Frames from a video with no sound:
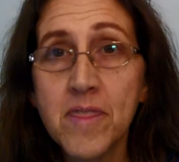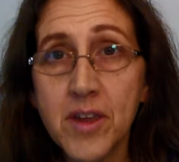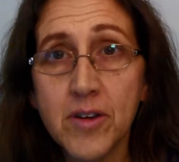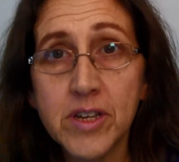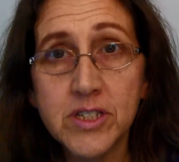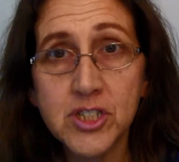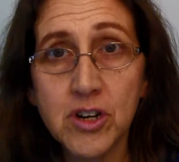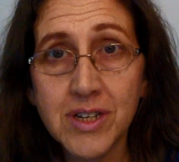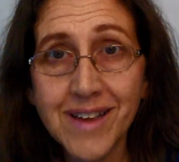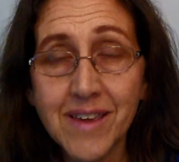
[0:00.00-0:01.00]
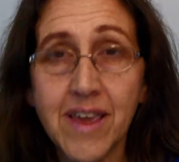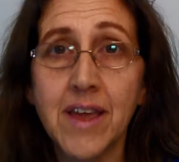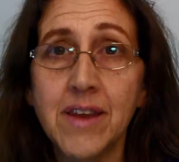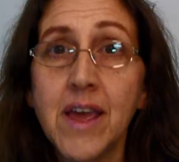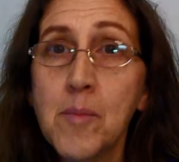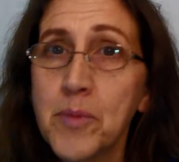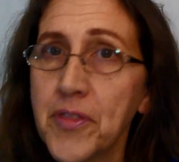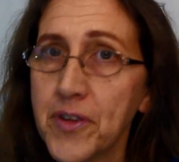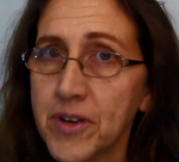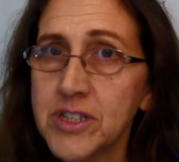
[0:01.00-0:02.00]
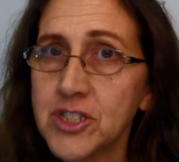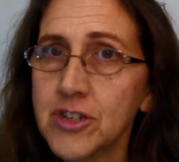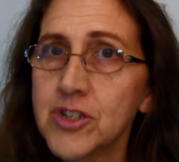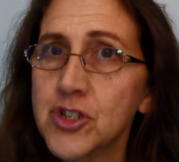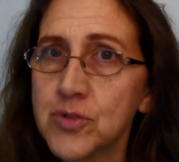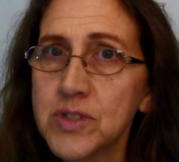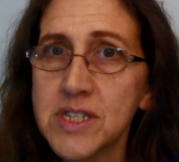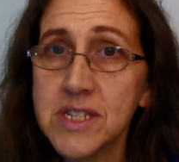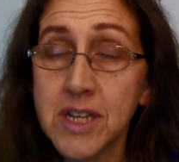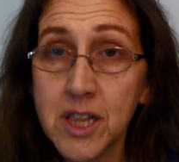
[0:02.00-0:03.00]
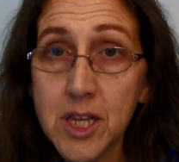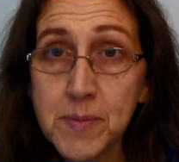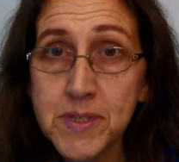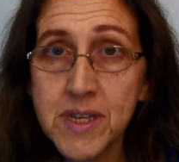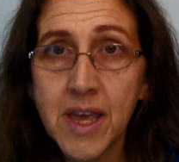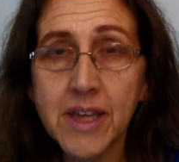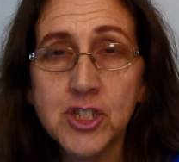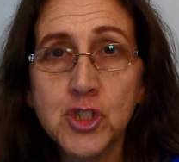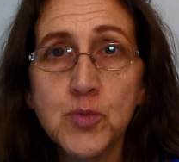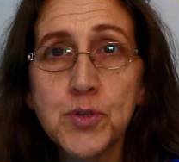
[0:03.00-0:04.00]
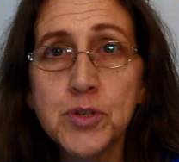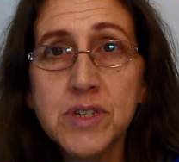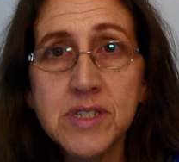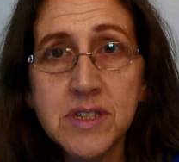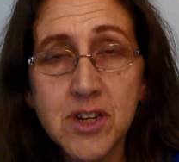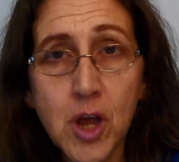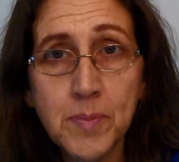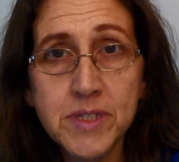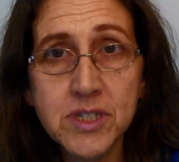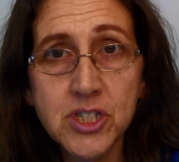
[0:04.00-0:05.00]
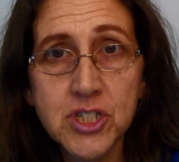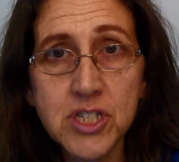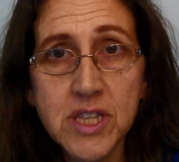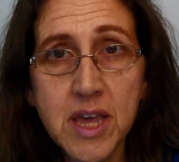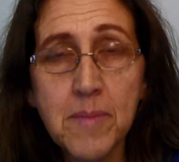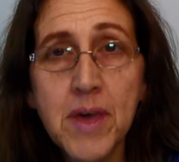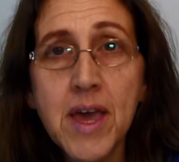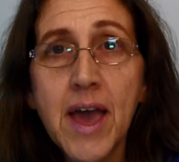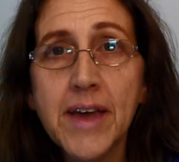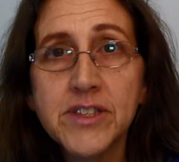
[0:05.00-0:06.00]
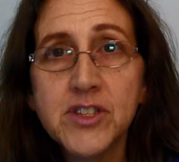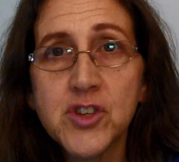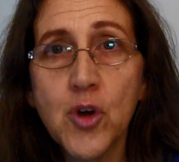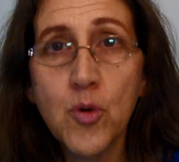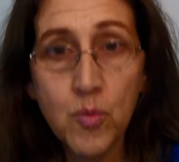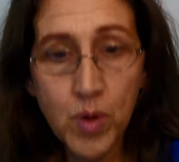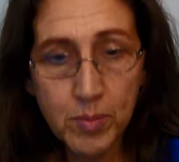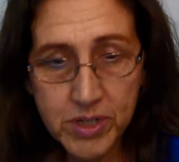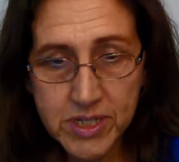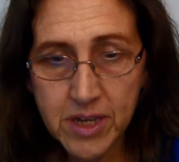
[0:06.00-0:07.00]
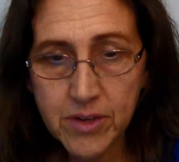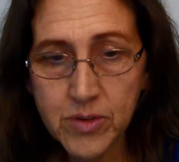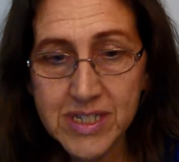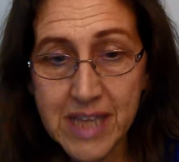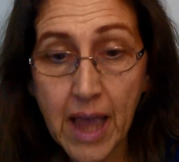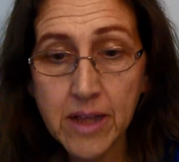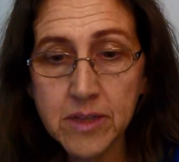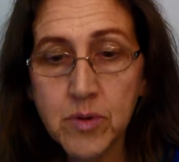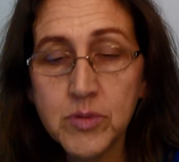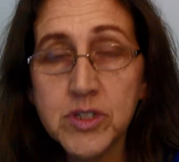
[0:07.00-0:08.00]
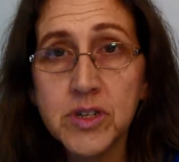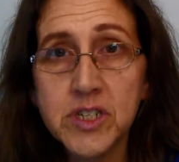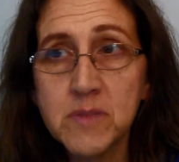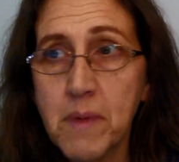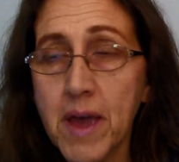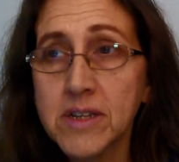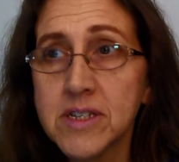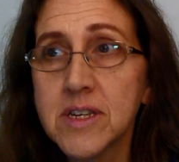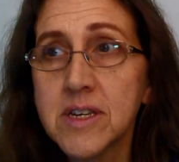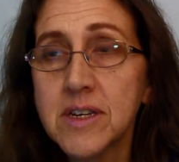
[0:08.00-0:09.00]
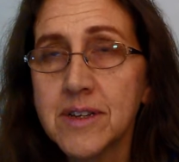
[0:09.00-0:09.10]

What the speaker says: They're conjunct again, but they're conjunct during this eclipse, and Jupiter isn't in opposition to them. And so I'm going to tell you exactly what to expect,